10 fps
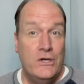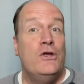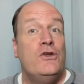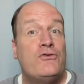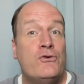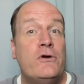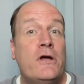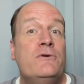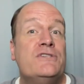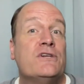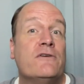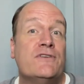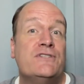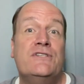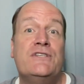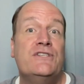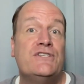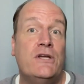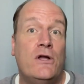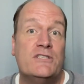Truco Services
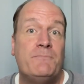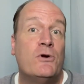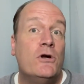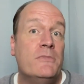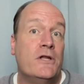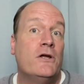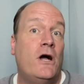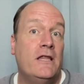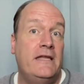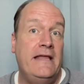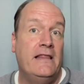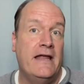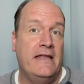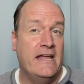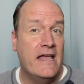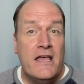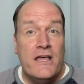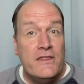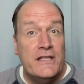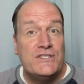installs permanent holiday lighting
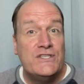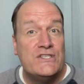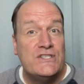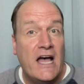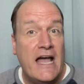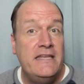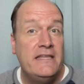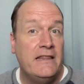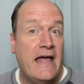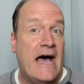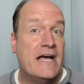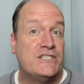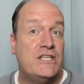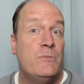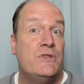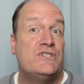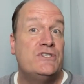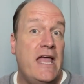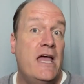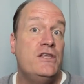that's designed to last and
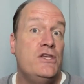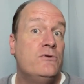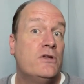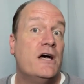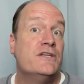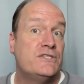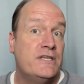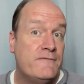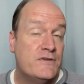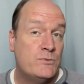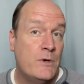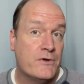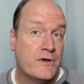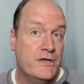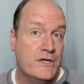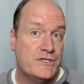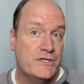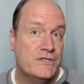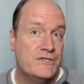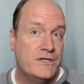withstand Utah's toughest weather
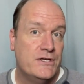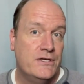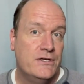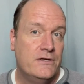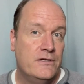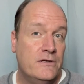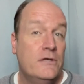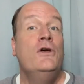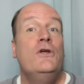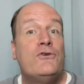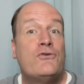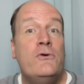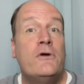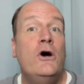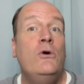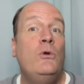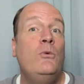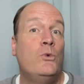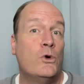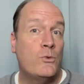conditions. Truco will
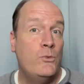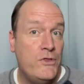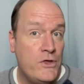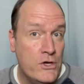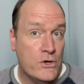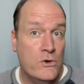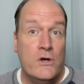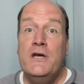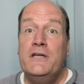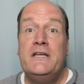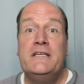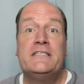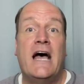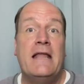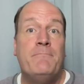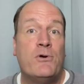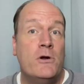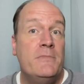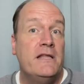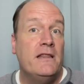work with you to design
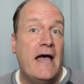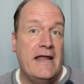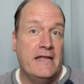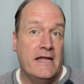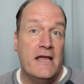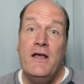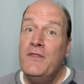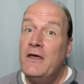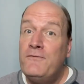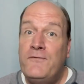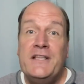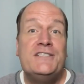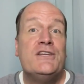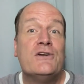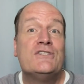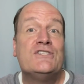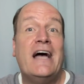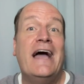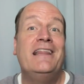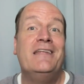permanent lighting that fits your
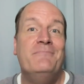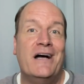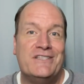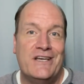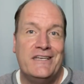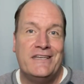style and budget.